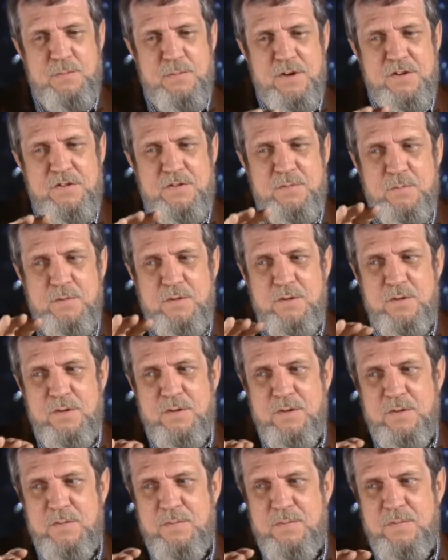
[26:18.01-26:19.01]
diabetic
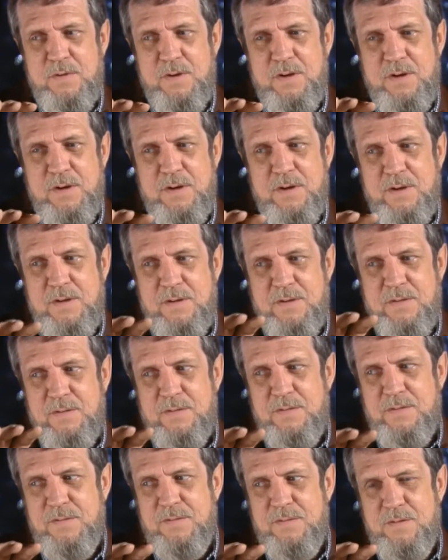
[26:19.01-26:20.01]
douchebag date
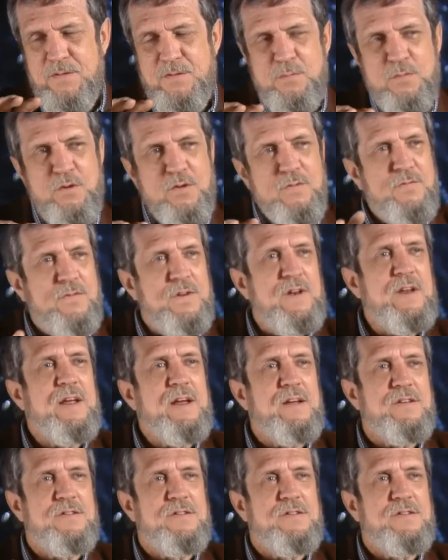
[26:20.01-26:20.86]
raper piece of shit.